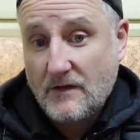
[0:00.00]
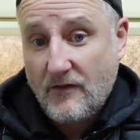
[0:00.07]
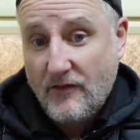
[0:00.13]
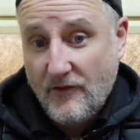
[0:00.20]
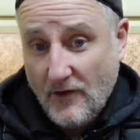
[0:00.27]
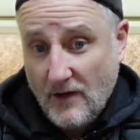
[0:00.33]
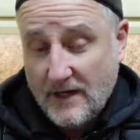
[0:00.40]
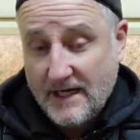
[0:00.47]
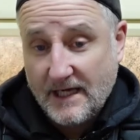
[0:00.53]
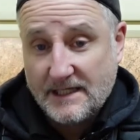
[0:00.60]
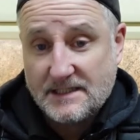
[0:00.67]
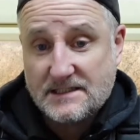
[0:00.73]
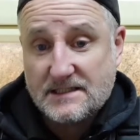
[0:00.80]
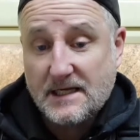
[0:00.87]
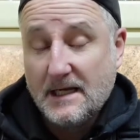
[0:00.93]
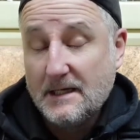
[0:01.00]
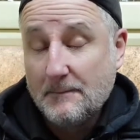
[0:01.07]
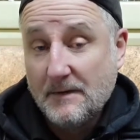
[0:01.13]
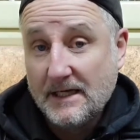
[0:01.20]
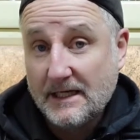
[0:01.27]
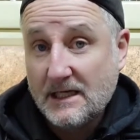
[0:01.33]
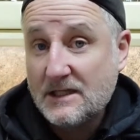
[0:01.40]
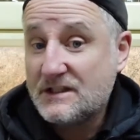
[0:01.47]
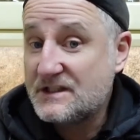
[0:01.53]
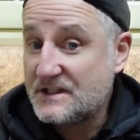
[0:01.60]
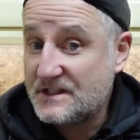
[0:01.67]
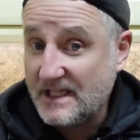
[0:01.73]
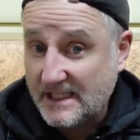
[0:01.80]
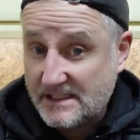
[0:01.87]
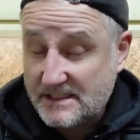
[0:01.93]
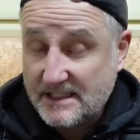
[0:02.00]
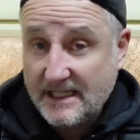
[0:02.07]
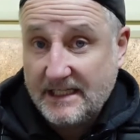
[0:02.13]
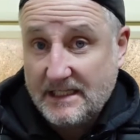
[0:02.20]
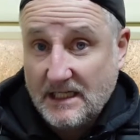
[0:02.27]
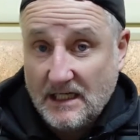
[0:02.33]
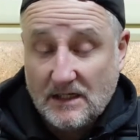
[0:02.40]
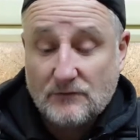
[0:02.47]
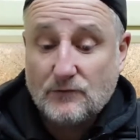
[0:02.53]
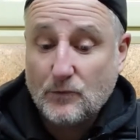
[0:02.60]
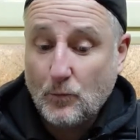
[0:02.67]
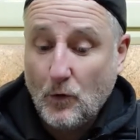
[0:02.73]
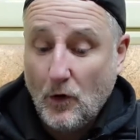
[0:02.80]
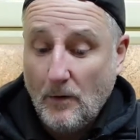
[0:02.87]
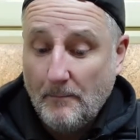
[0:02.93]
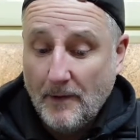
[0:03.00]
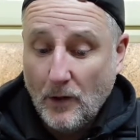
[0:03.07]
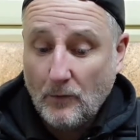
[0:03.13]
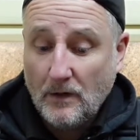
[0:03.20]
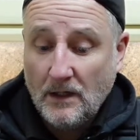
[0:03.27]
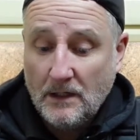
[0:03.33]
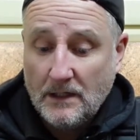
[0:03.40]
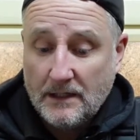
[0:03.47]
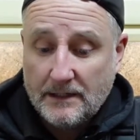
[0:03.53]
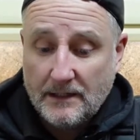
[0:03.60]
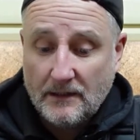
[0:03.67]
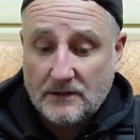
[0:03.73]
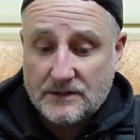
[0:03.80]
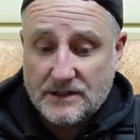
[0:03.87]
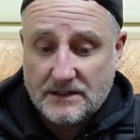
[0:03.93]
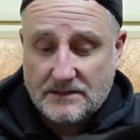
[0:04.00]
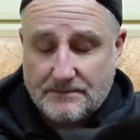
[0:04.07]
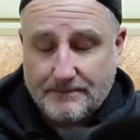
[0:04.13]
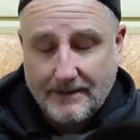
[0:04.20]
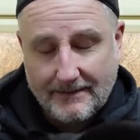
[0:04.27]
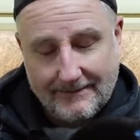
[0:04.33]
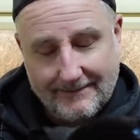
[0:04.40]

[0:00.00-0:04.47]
38 centimetre, 1600 watt motor. Now, I just...